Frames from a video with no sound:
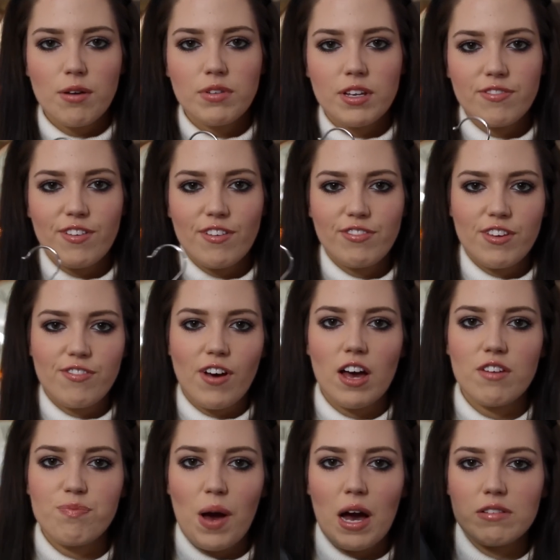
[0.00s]
only
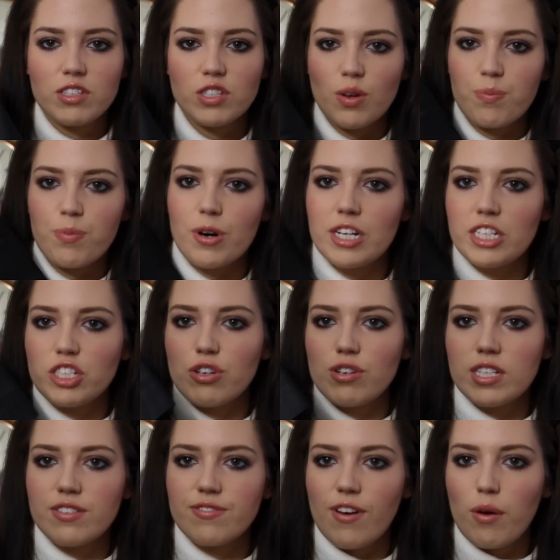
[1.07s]
£55 so I'm pretty sure
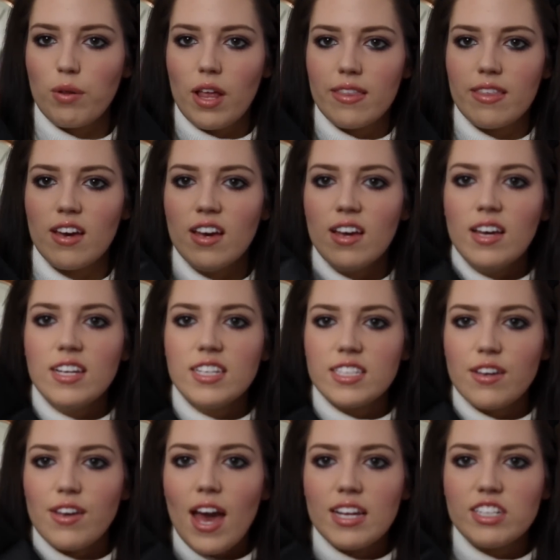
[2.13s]
it's faux leather.
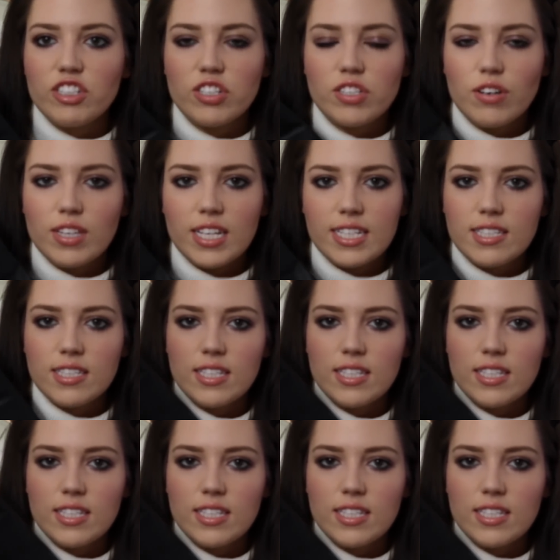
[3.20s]
So yeah, it's just got these